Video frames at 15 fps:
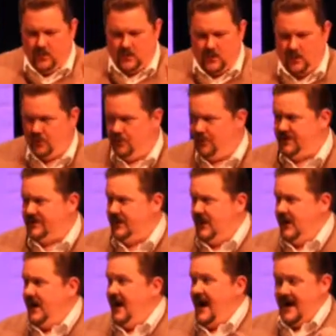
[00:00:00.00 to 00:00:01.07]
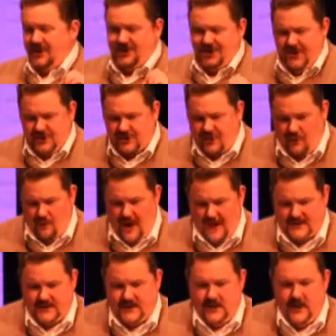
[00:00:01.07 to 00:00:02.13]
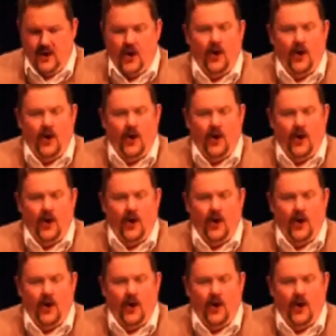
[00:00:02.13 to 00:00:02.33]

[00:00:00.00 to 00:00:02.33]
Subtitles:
will lose. And she is correct.